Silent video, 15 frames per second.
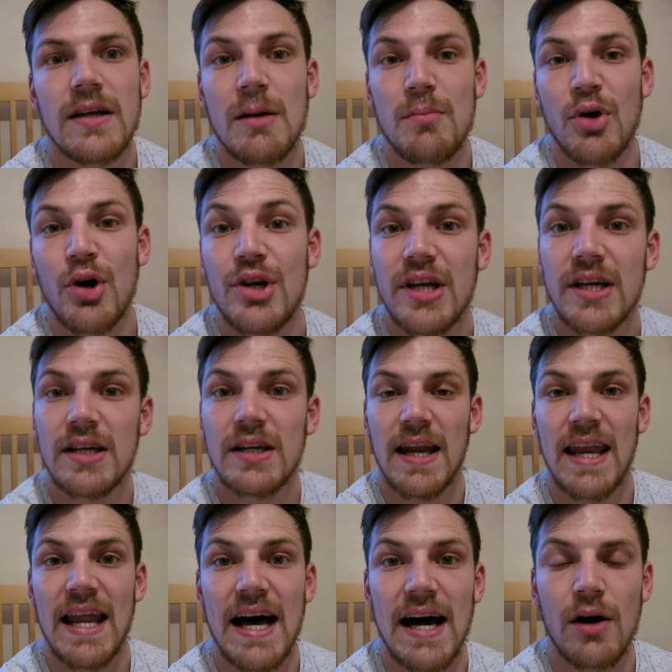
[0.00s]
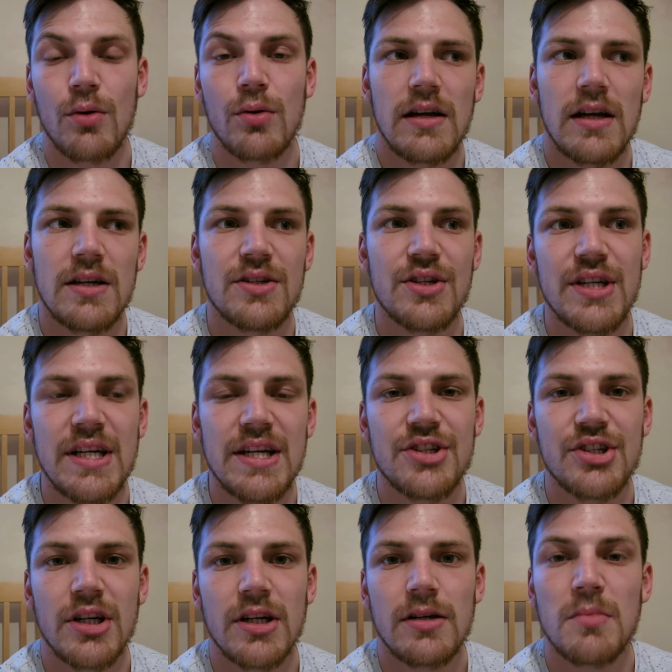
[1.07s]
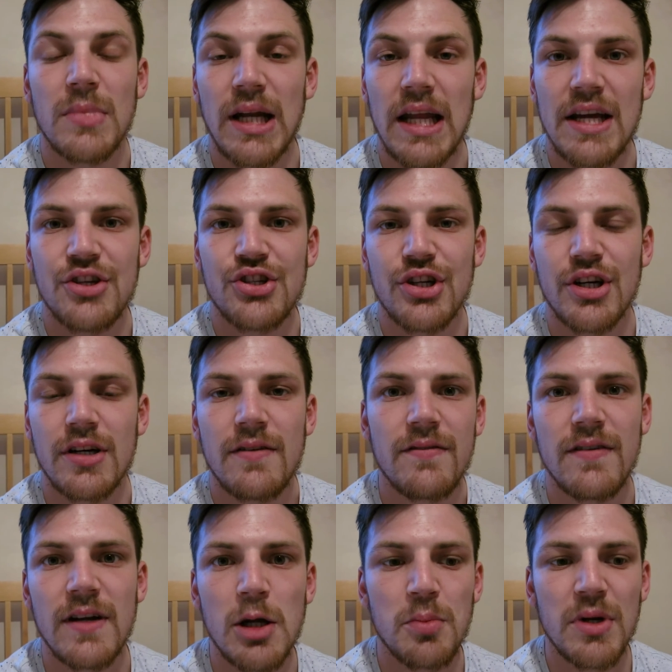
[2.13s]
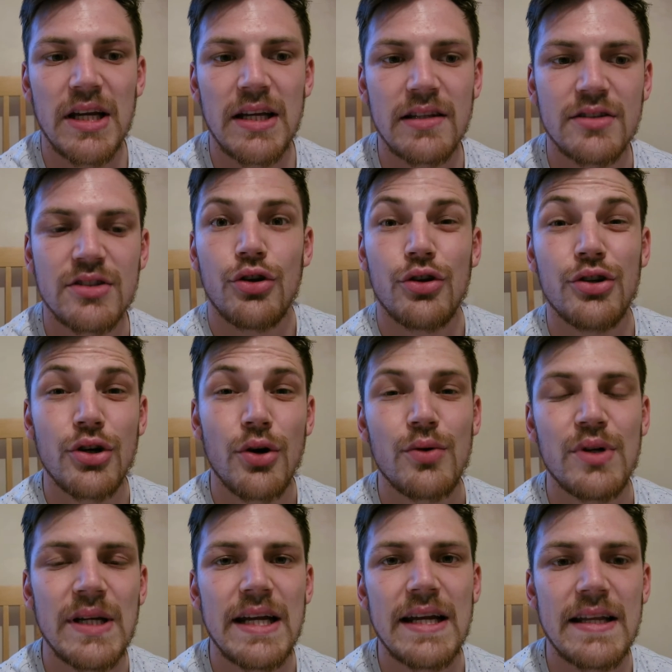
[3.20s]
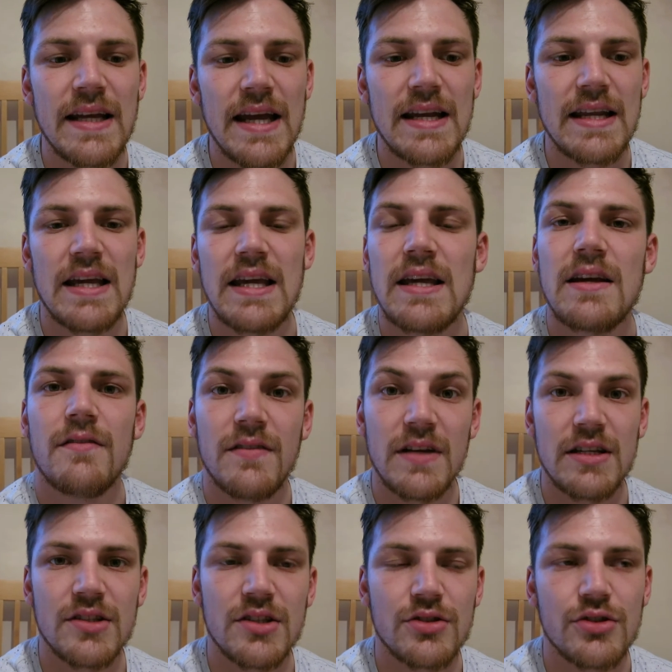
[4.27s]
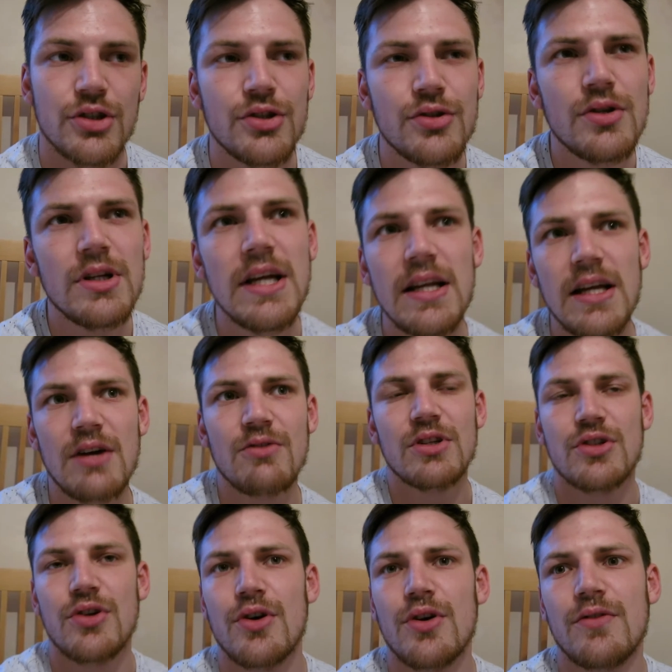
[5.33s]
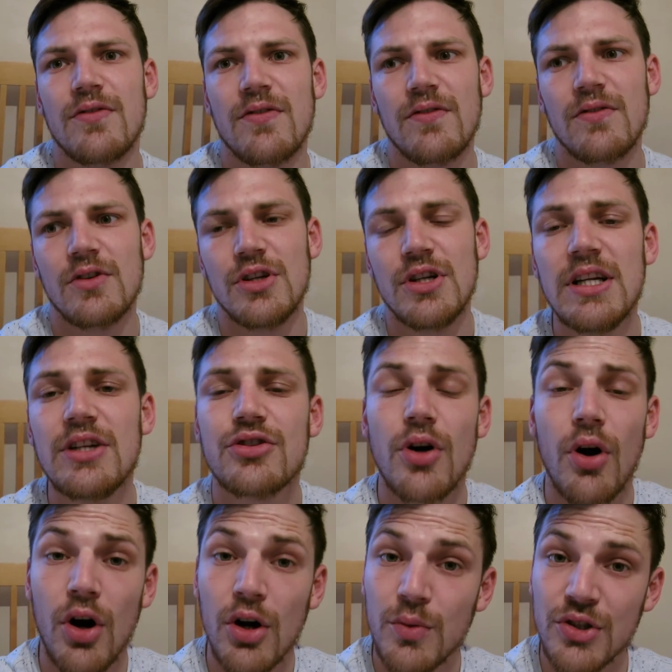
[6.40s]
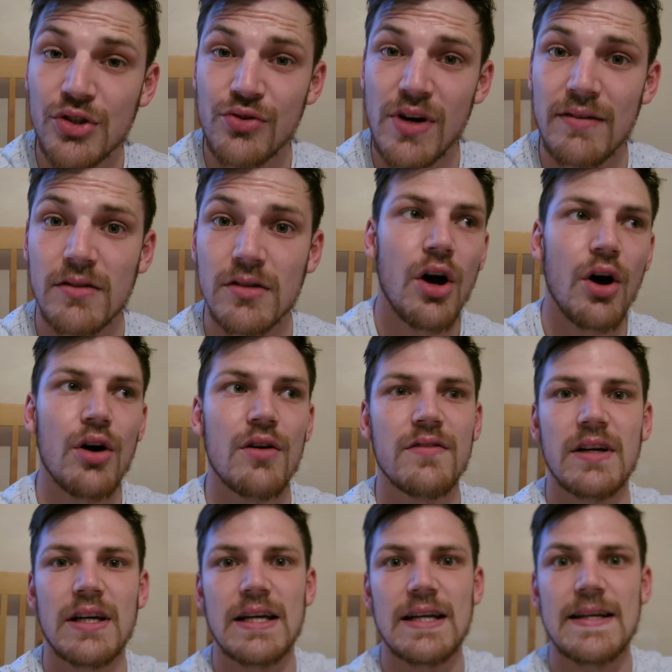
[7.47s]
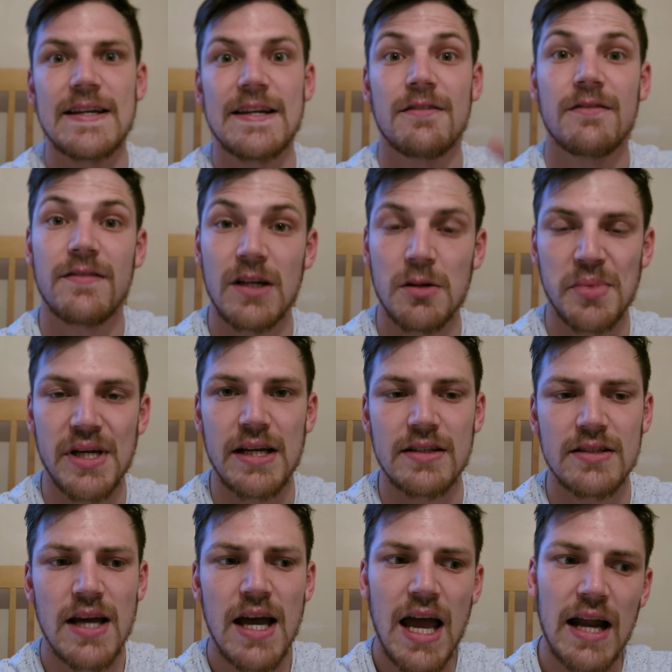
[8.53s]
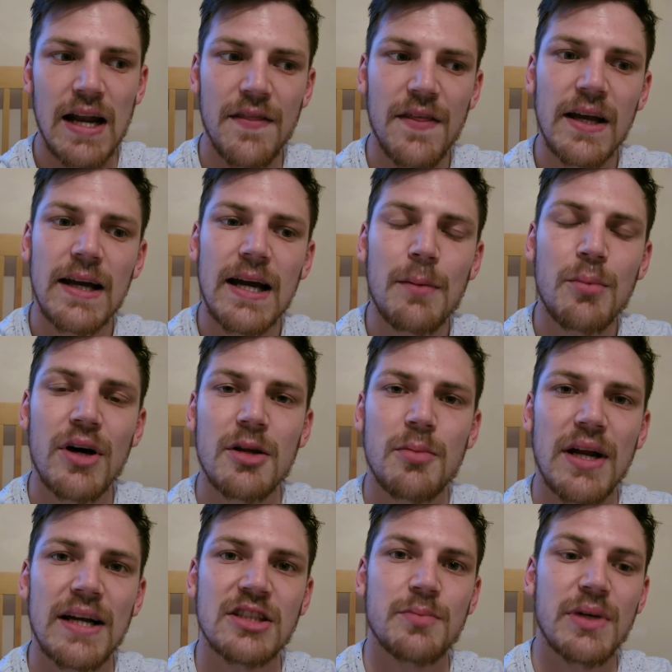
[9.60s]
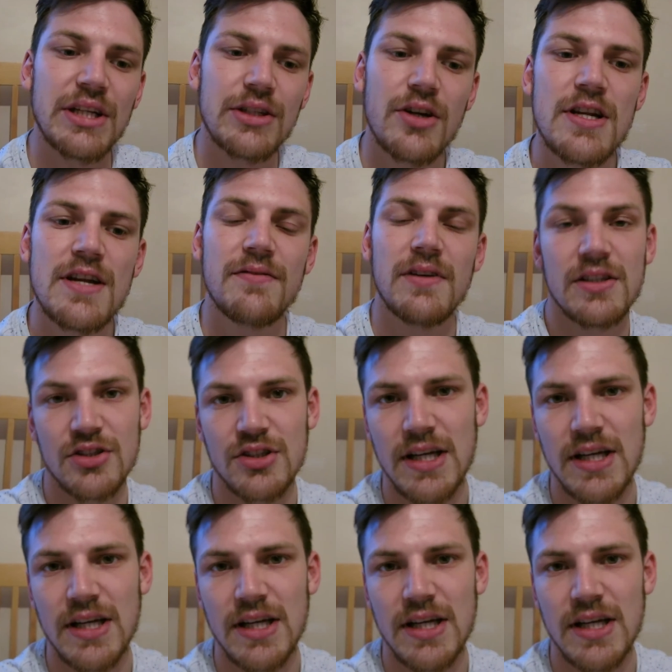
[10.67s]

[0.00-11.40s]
Cambodia, Laos, Indonesia, Malaysia, Philippines, you don't need any visas. You do need a return, you need to show onward travel over in Philippines. And I think a couple other places, but you don't need visa.